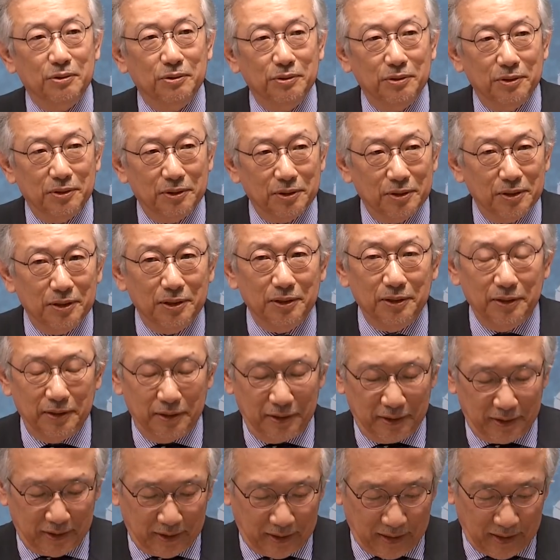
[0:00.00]

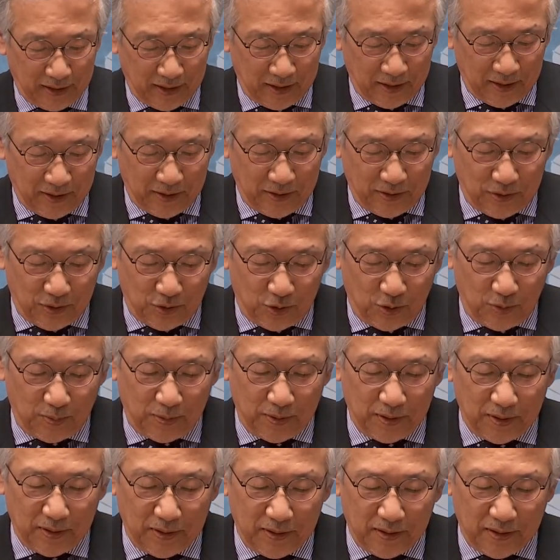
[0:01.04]
concerns
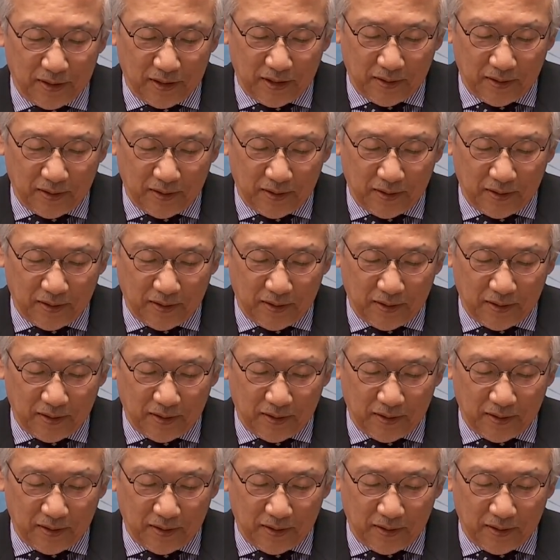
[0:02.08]
over